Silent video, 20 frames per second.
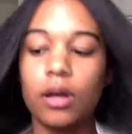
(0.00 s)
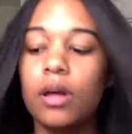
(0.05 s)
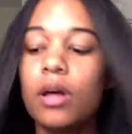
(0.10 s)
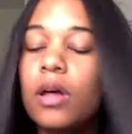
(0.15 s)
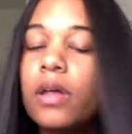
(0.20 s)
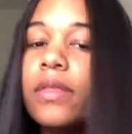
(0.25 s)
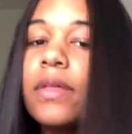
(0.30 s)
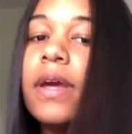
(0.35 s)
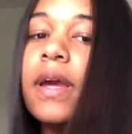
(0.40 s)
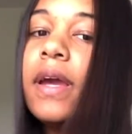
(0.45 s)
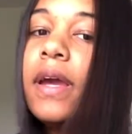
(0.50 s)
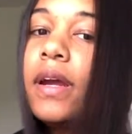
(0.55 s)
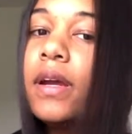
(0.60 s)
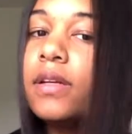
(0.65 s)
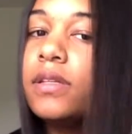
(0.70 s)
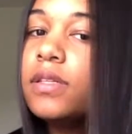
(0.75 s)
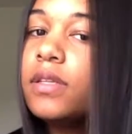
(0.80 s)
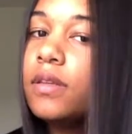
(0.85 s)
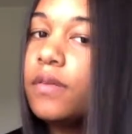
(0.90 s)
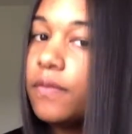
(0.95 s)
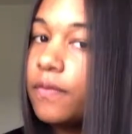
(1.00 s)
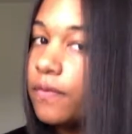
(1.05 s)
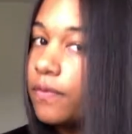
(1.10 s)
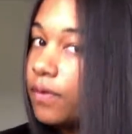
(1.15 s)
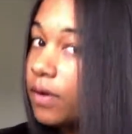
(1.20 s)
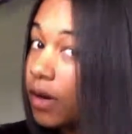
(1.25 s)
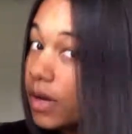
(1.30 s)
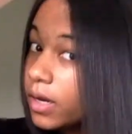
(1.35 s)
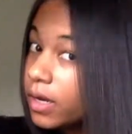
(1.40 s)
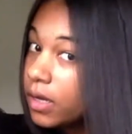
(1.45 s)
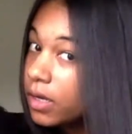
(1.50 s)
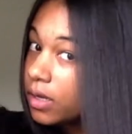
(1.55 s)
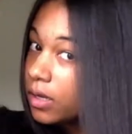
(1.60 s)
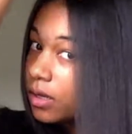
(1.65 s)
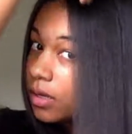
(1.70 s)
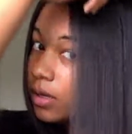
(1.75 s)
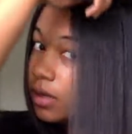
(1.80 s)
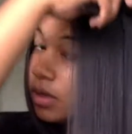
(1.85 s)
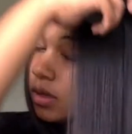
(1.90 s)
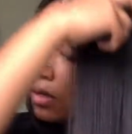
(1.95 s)
all the hair to the front
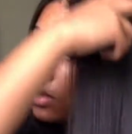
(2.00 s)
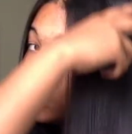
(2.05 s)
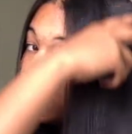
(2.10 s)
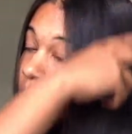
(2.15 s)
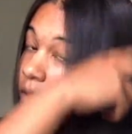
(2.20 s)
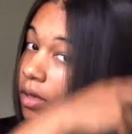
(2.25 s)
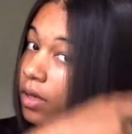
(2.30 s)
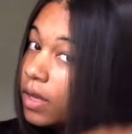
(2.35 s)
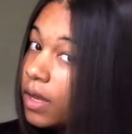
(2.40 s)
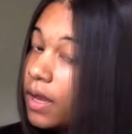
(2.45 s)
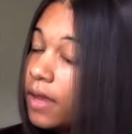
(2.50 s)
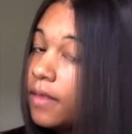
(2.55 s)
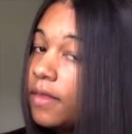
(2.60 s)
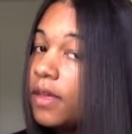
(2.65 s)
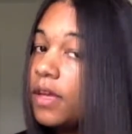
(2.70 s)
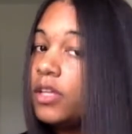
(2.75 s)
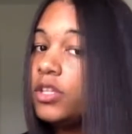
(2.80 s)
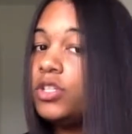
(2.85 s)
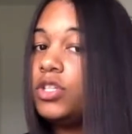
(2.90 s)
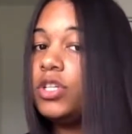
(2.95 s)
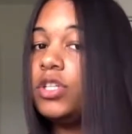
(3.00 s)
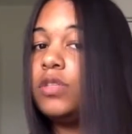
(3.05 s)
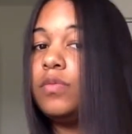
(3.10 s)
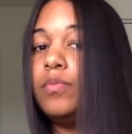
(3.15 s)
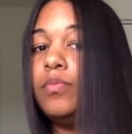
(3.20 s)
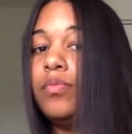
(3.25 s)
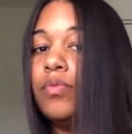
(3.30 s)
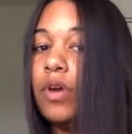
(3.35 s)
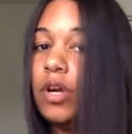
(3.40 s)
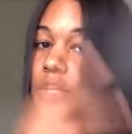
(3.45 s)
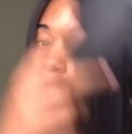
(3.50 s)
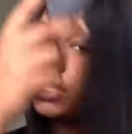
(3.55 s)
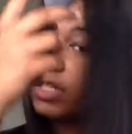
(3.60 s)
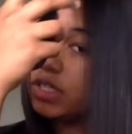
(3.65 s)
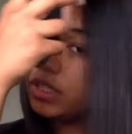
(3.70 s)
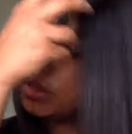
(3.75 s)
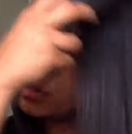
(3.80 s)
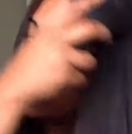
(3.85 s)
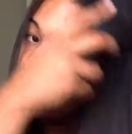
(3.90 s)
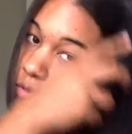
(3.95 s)
and then just brush
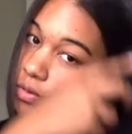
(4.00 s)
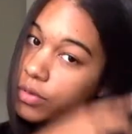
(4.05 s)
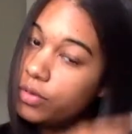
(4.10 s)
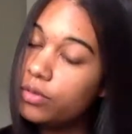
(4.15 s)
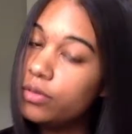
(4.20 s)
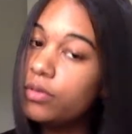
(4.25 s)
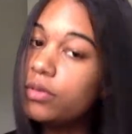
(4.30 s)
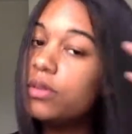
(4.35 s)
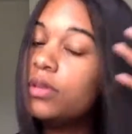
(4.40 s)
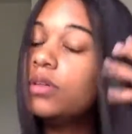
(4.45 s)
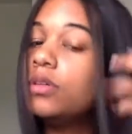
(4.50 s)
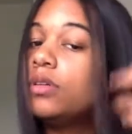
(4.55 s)
it through.